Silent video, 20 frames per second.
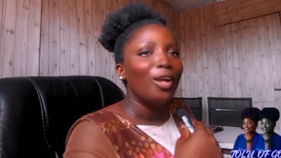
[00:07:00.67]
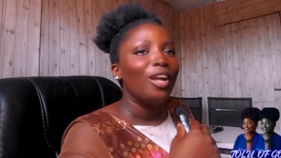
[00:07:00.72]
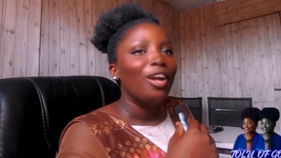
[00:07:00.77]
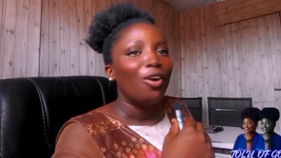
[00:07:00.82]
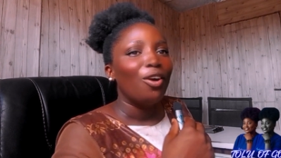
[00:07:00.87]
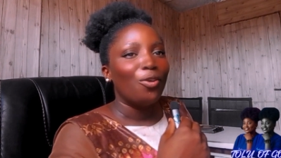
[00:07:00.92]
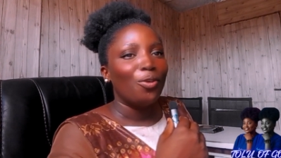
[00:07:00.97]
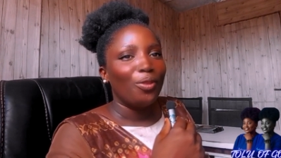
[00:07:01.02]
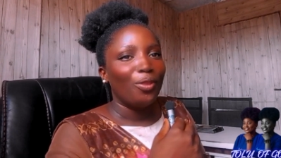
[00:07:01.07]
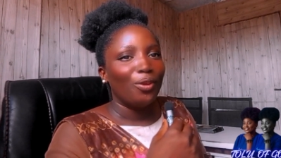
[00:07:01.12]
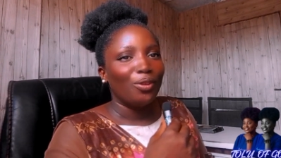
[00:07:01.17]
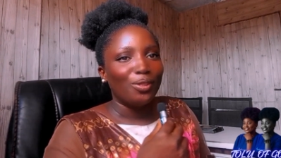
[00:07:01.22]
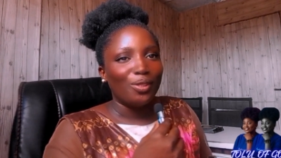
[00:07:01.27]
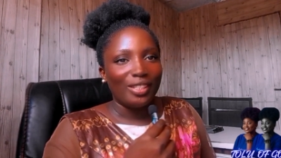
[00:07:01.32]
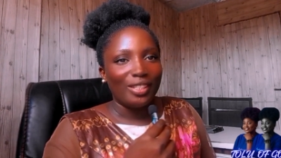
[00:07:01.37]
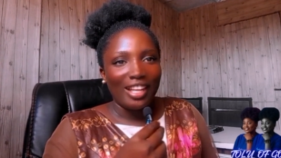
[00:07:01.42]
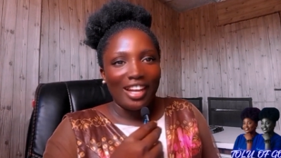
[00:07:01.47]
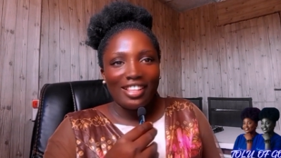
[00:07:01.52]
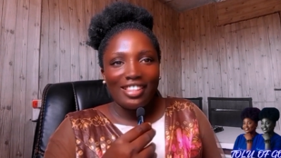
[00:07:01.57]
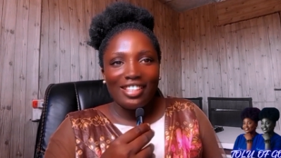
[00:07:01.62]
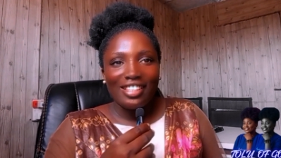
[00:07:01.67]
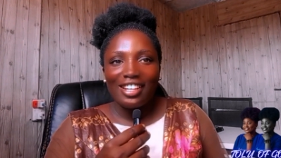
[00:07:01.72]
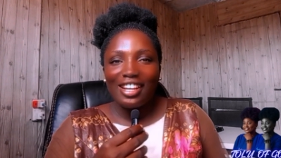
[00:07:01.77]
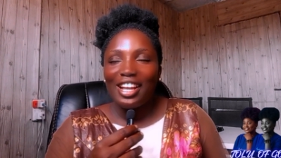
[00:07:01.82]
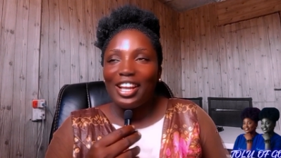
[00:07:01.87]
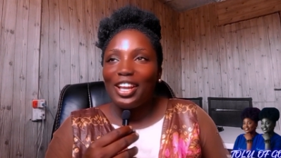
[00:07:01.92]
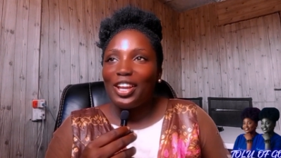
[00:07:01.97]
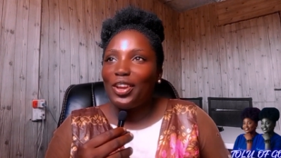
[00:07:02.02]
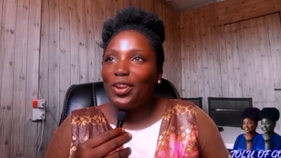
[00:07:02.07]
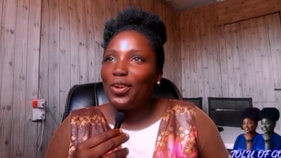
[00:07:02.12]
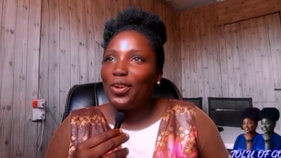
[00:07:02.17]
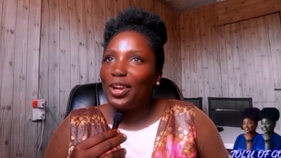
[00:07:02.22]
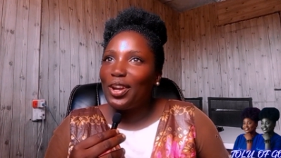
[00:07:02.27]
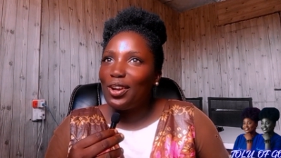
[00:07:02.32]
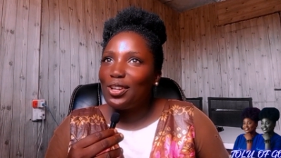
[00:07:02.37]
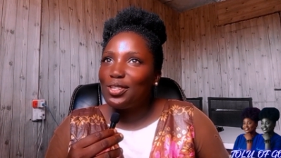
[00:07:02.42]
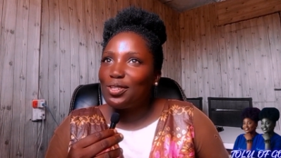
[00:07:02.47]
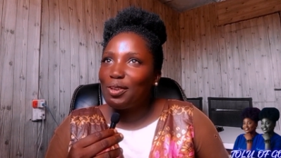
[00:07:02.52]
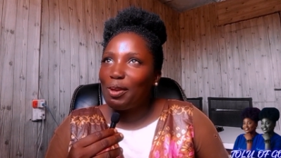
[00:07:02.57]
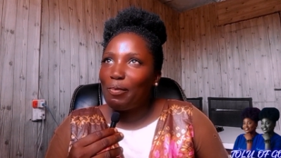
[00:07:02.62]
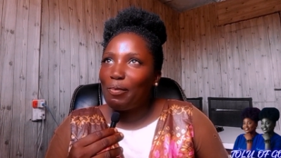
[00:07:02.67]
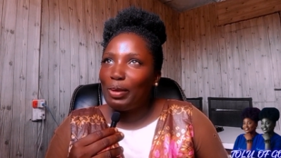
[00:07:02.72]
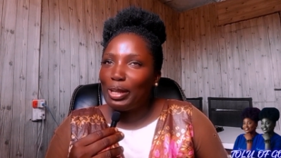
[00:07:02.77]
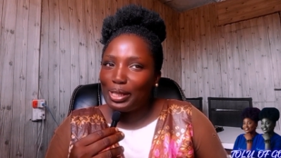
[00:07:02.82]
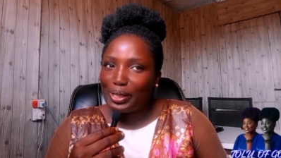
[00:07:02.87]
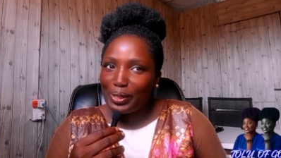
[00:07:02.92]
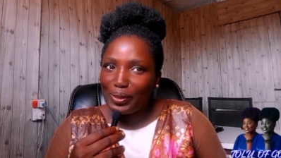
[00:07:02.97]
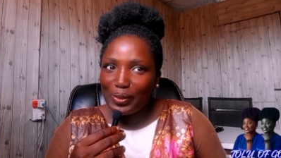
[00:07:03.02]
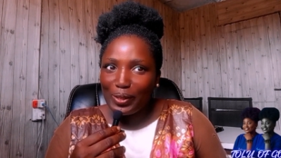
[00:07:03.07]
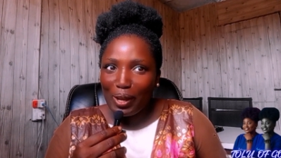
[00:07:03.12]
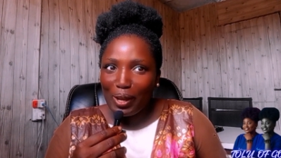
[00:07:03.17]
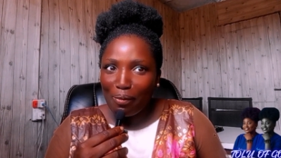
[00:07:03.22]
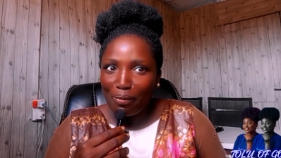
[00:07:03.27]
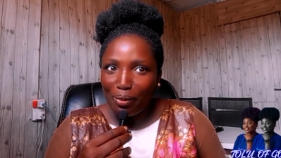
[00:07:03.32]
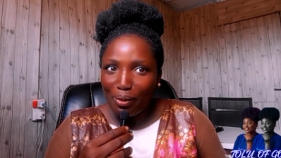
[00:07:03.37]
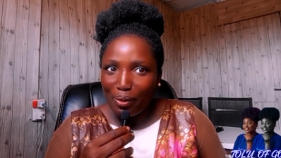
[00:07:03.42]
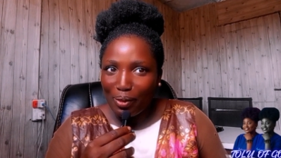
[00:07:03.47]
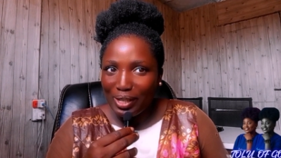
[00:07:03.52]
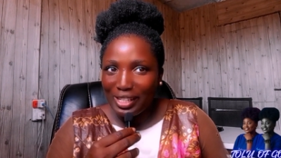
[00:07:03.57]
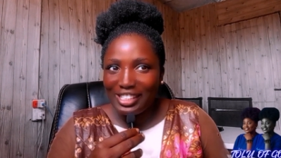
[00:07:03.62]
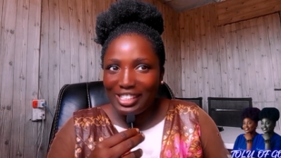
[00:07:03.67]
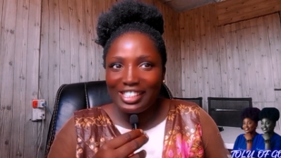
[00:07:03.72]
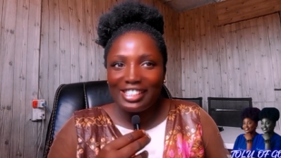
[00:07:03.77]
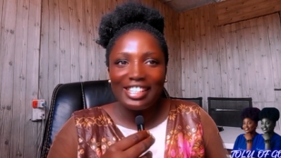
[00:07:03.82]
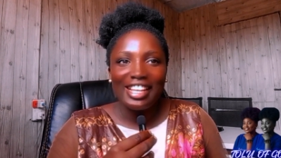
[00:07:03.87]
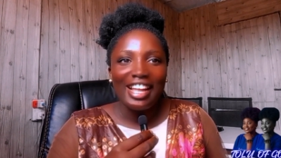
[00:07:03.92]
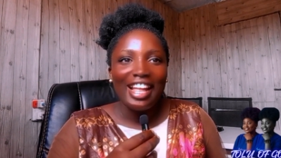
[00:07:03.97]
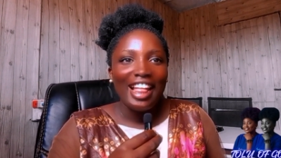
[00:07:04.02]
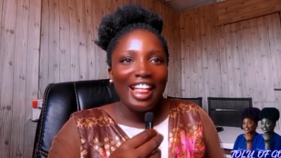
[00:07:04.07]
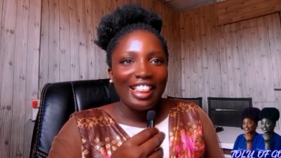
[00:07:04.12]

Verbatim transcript: hold on to that you know it got to a particular point